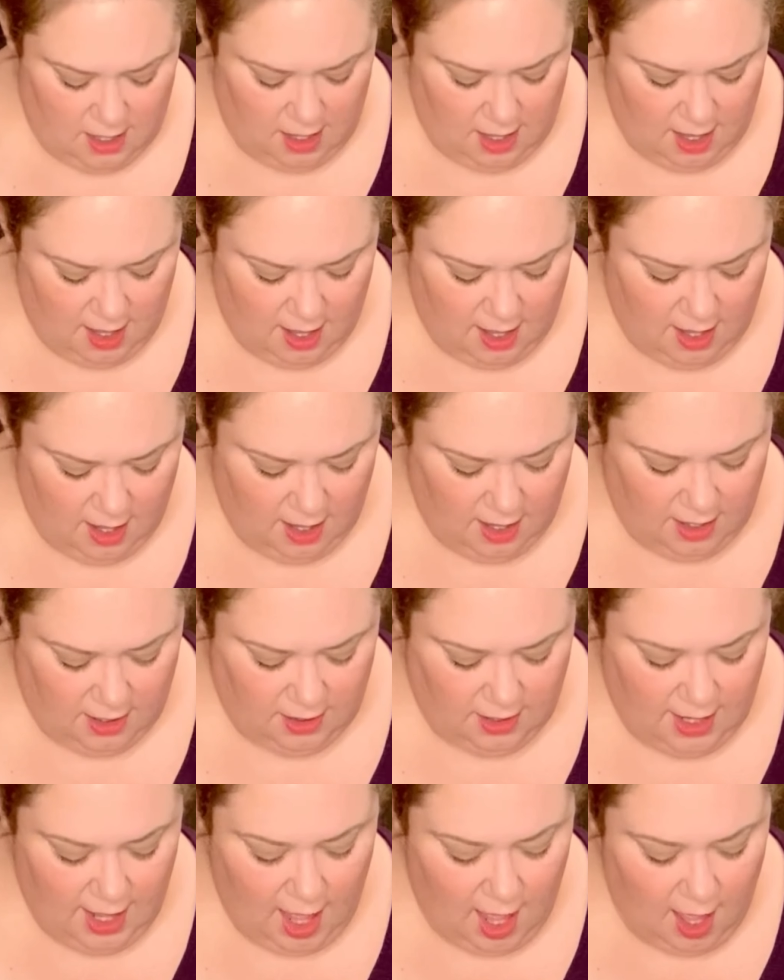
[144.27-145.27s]

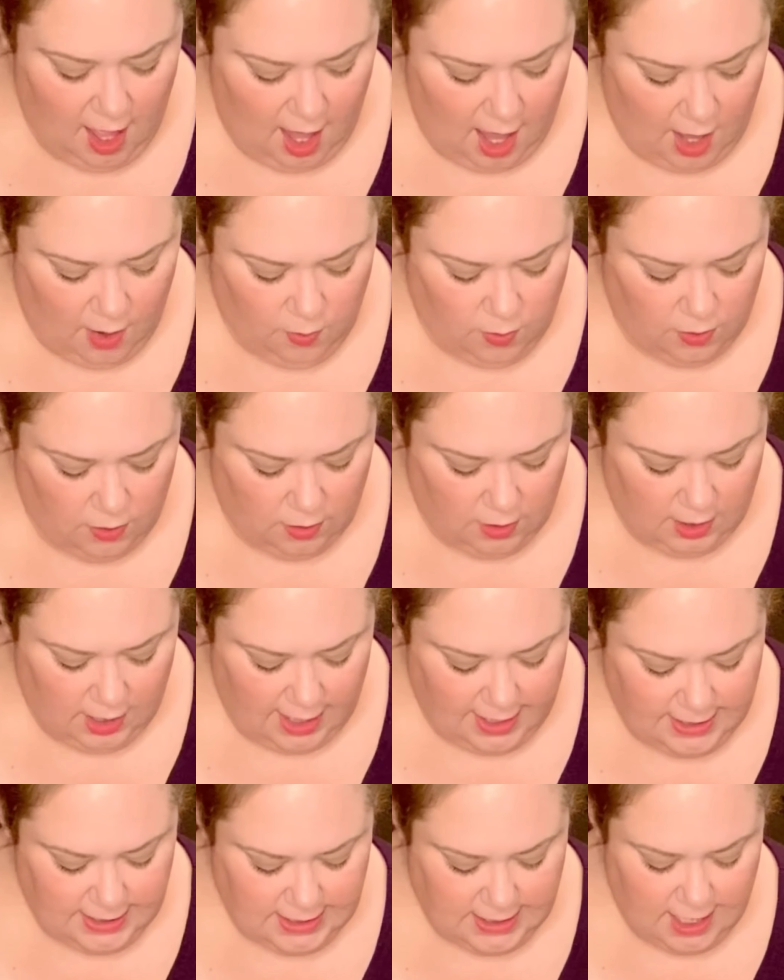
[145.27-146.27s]
And yeah, I will
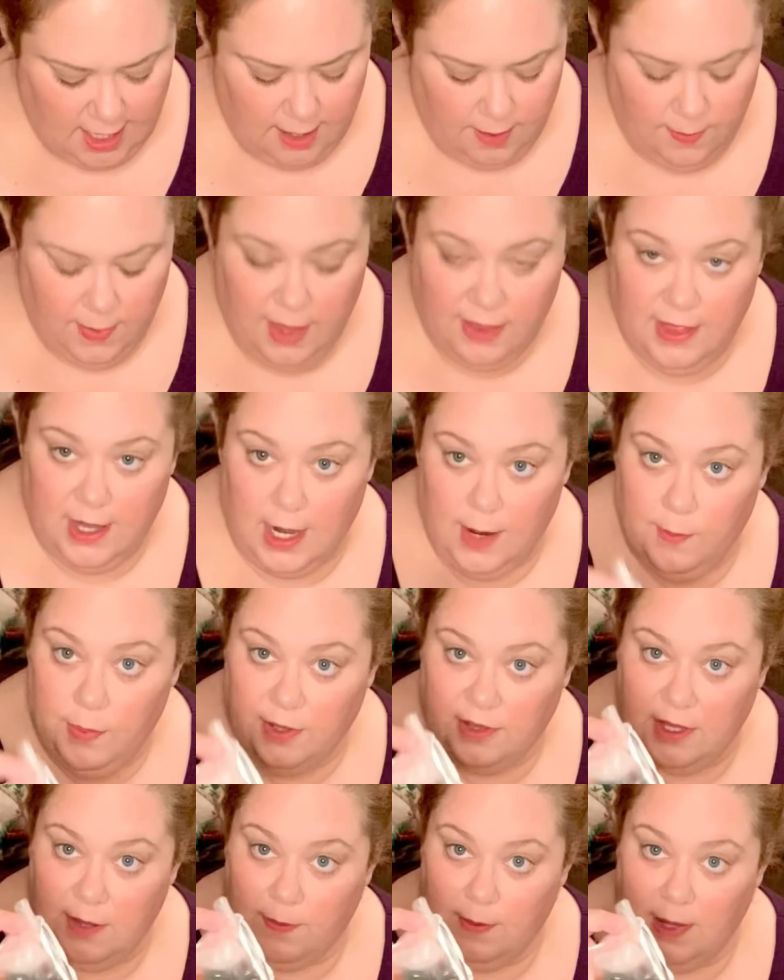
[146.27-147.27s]
cleanse them and then I
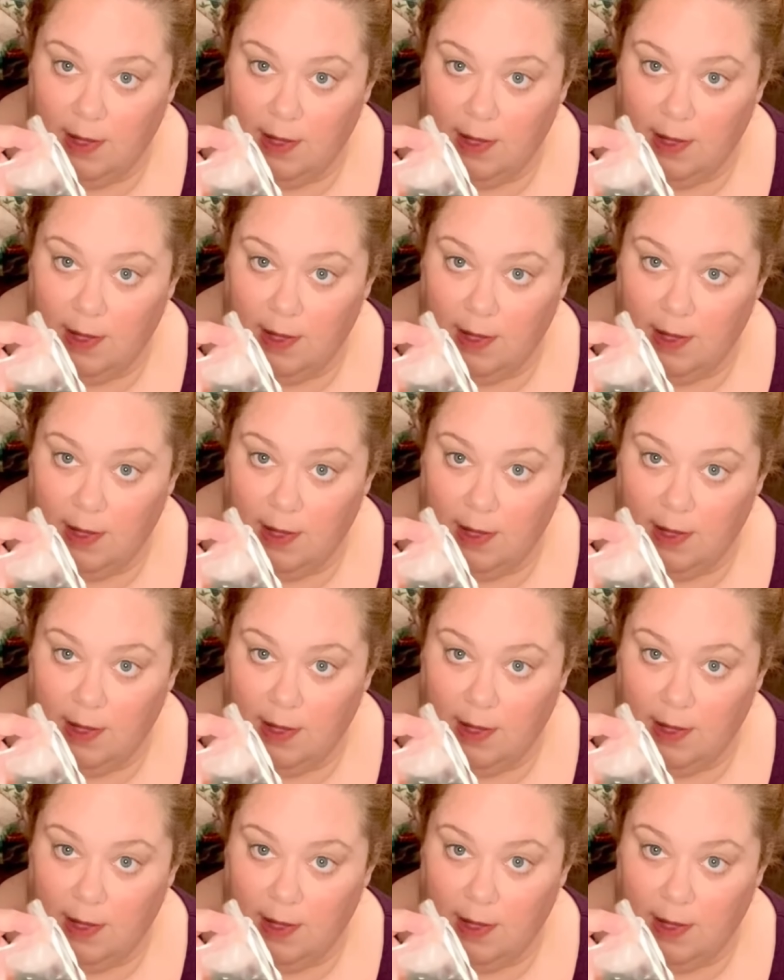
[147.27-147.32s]
put them